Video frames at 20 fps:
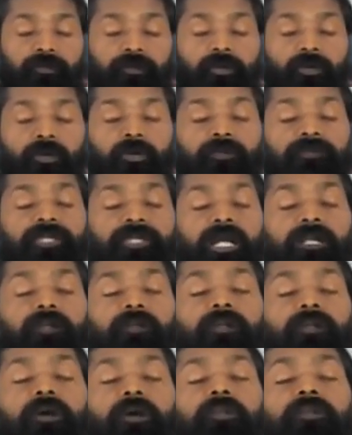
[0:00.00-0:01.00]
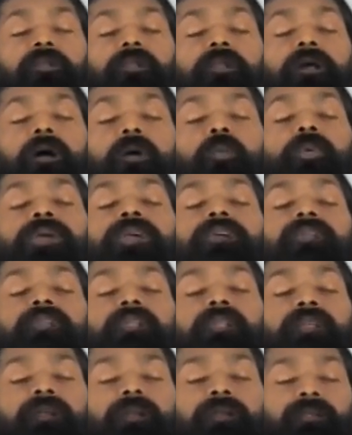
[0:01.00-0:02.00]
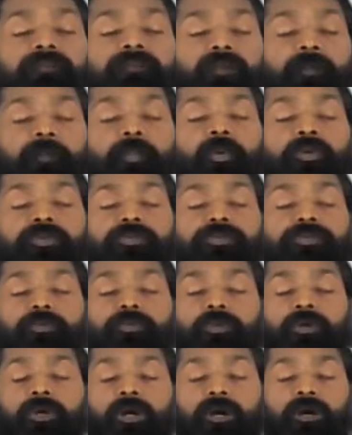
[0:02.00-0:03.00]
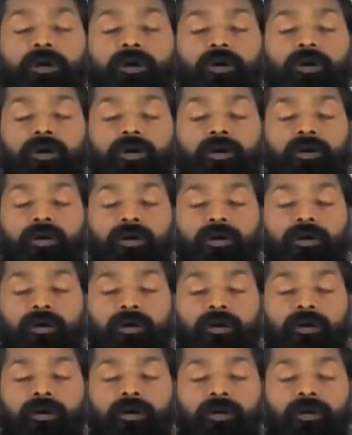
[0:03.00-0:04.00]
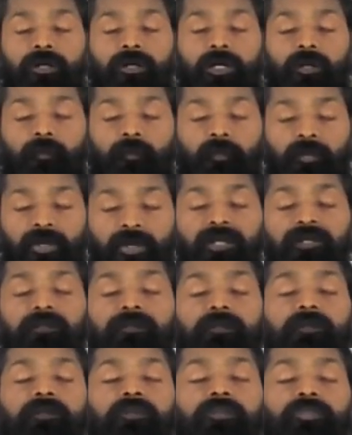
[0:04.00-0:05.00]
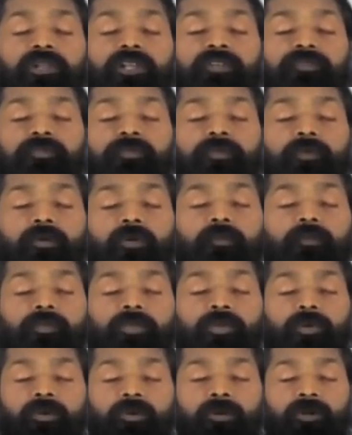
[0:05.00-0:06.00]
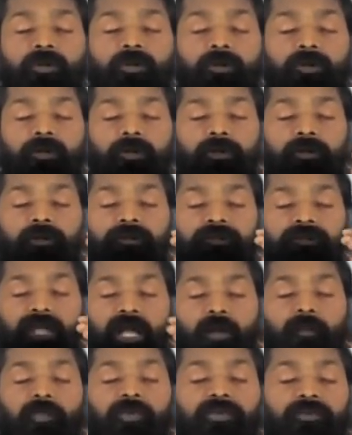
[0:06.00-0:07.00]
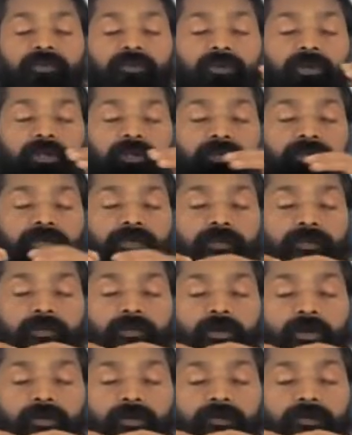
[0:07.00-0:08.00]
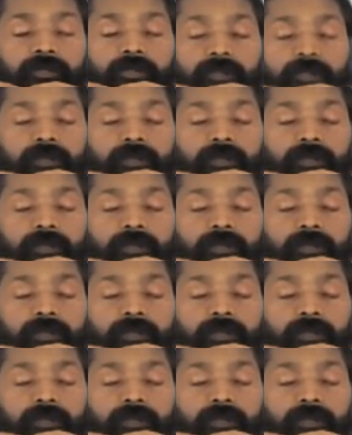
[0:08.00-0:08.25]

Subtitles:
So that's called awakening. Supposed to completely transform your tamas nature or